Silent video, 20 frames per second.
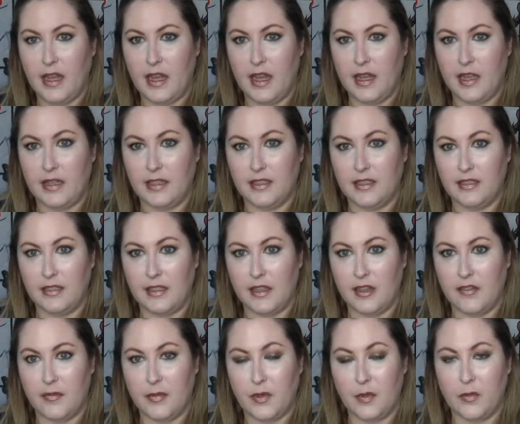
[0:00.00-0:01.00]
and
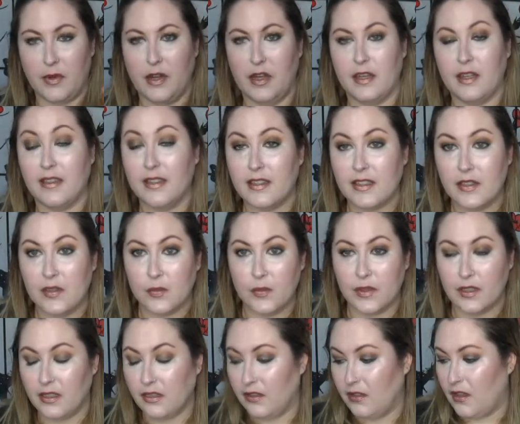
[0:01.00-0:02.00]
I've been wearing this
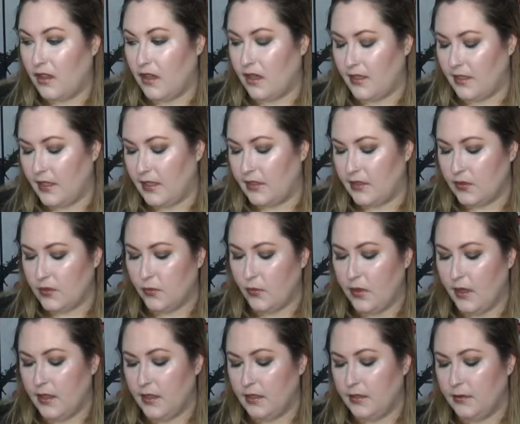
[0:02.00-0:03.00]
one a lot as
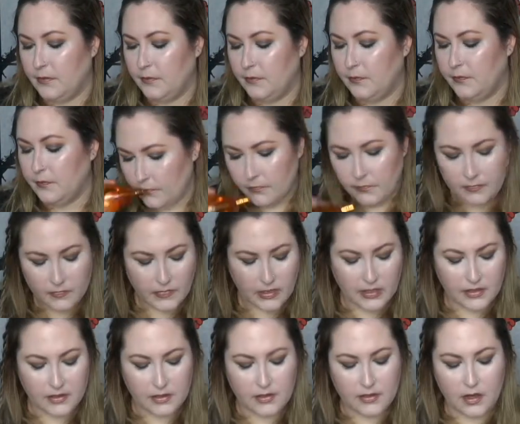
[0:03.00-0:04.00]
well.
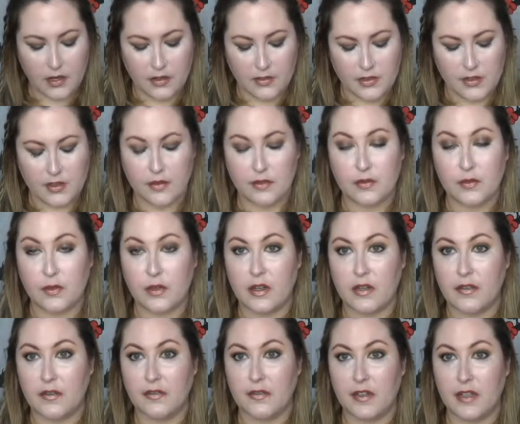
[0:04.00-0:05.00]
This is also sort
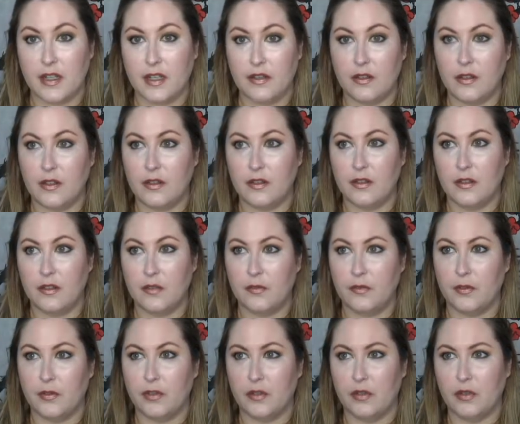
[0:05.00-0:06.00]
of an, a
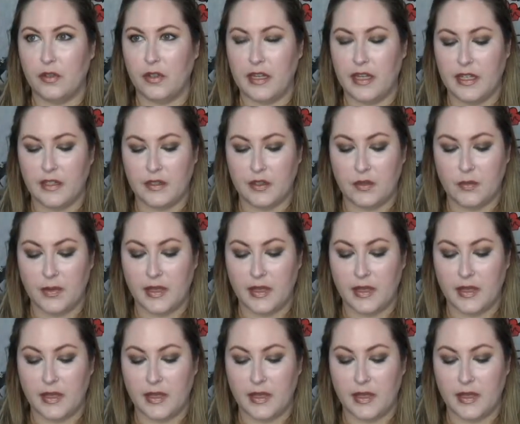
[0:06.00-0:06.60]
floral oriental,